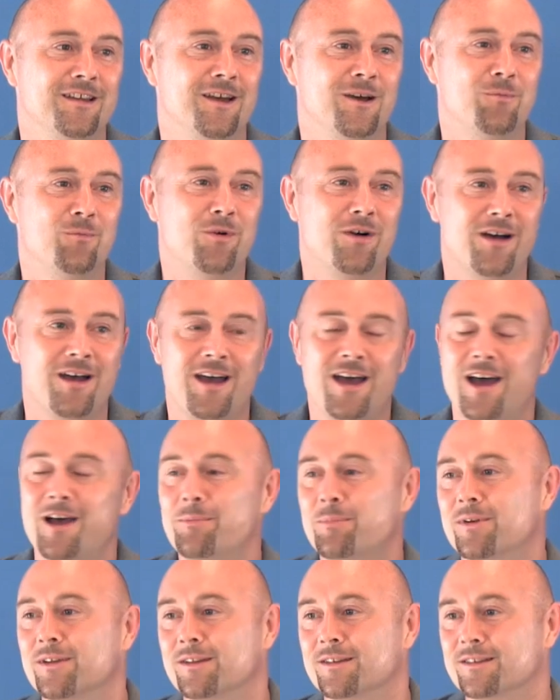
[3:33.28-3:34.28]
And what
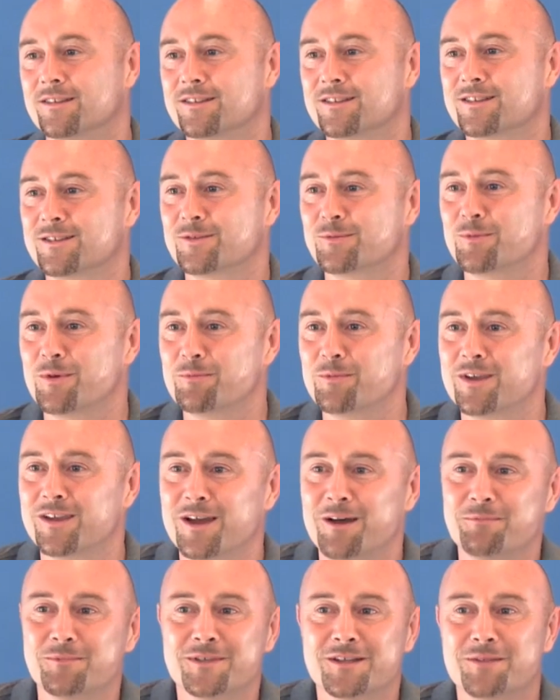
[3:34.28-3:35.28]
happens when we
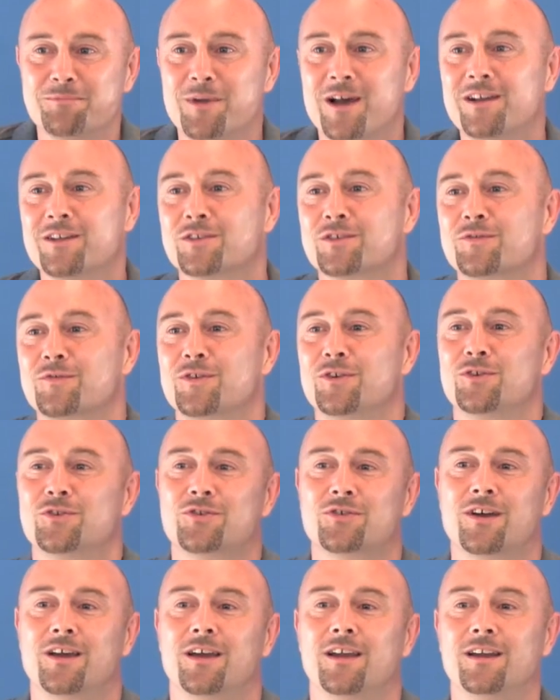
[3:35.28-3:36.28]
come to the balanced view
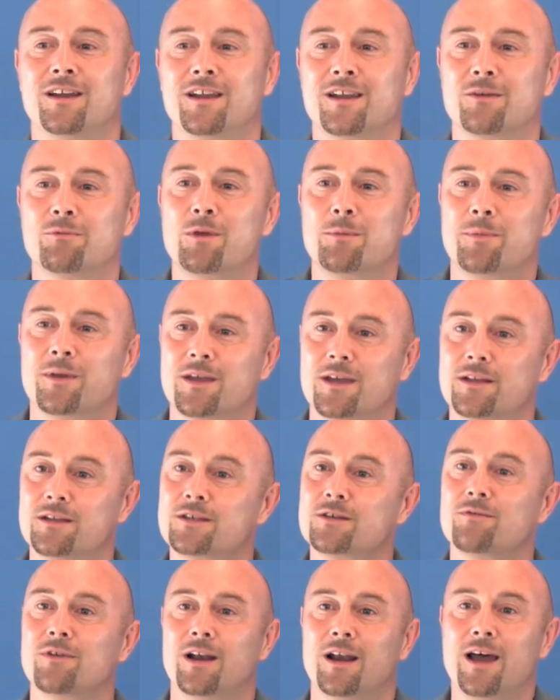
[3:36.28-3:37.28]
training and we begin
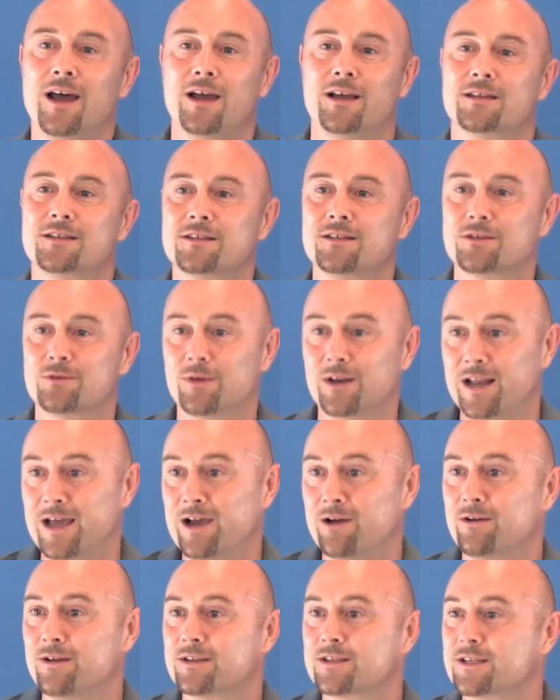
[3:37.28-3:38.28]
to relax and to
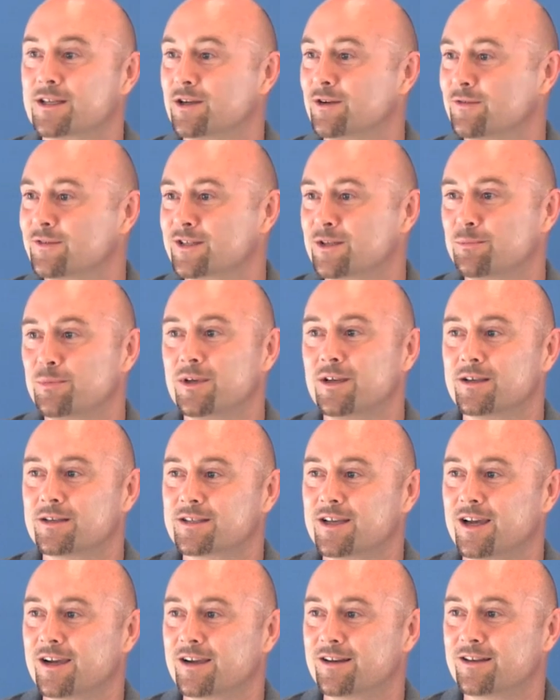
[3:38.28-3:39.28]
allow ourselves to be
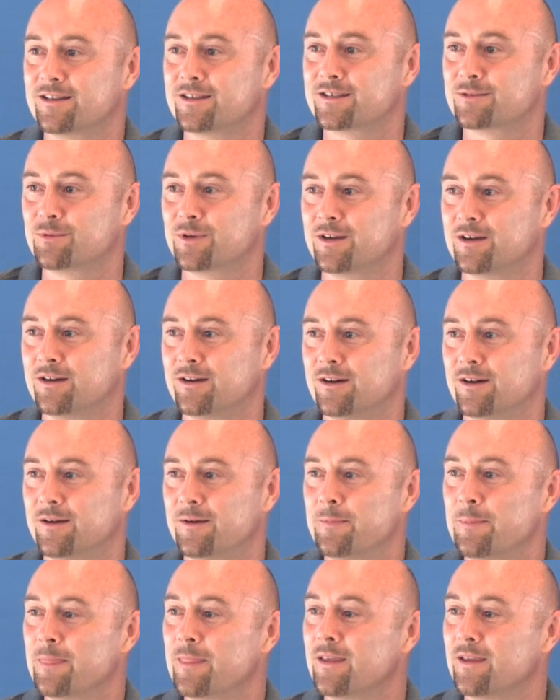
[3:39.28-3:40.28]
exactly as we are
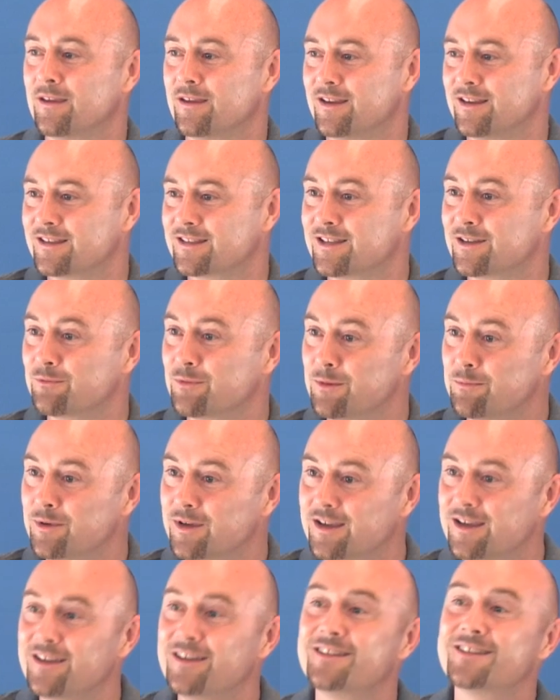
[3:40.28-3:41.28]
is that we
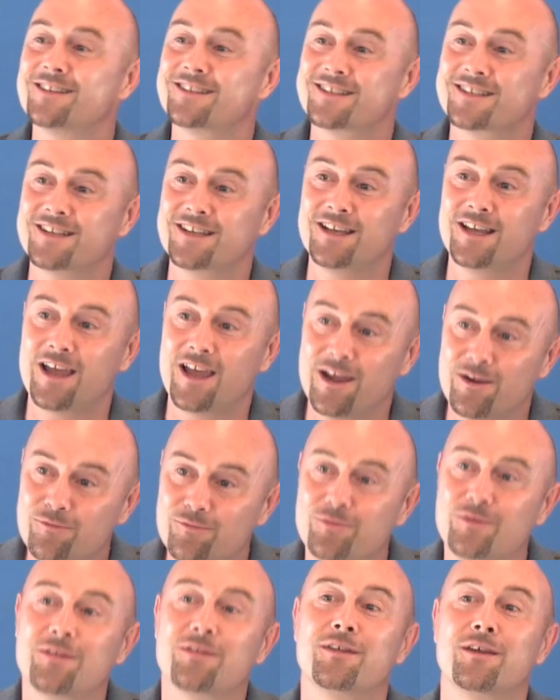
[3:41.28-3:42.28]
begin to see
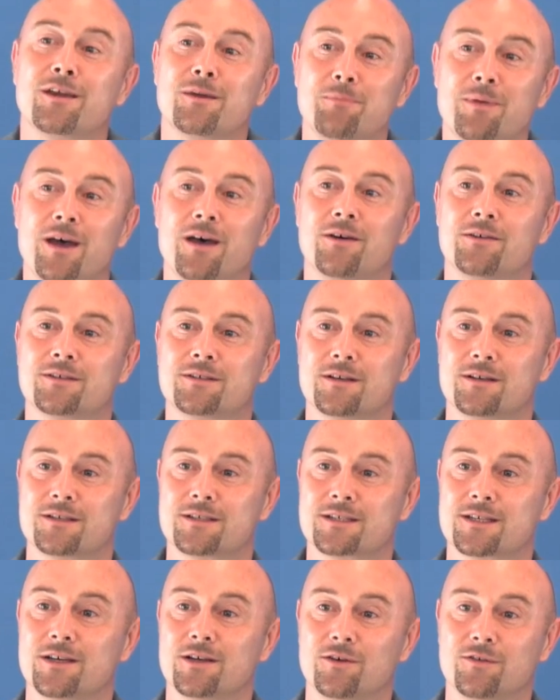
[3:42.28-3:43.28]
everything about
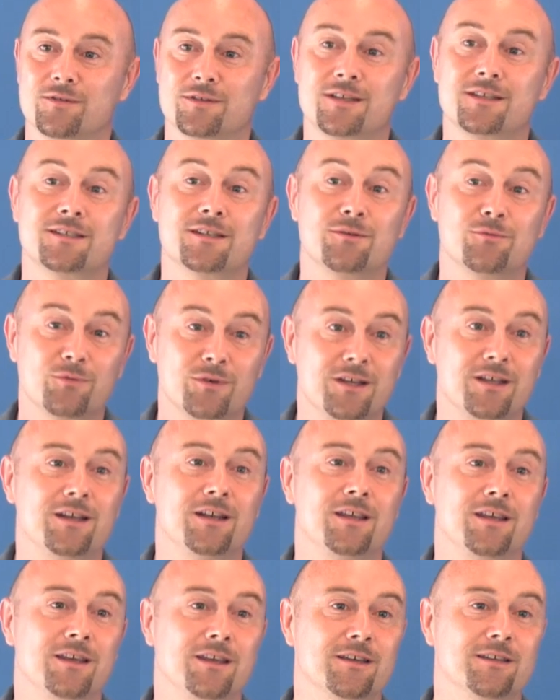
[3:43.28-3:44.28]
ourselves as it
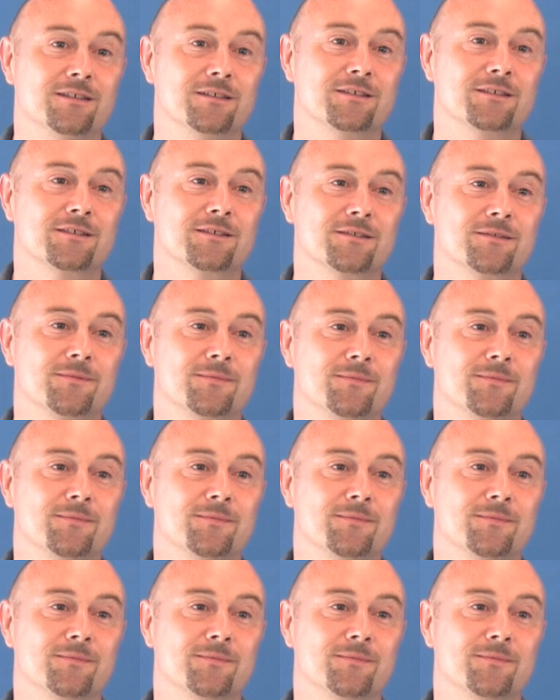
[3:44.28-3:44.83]
really is.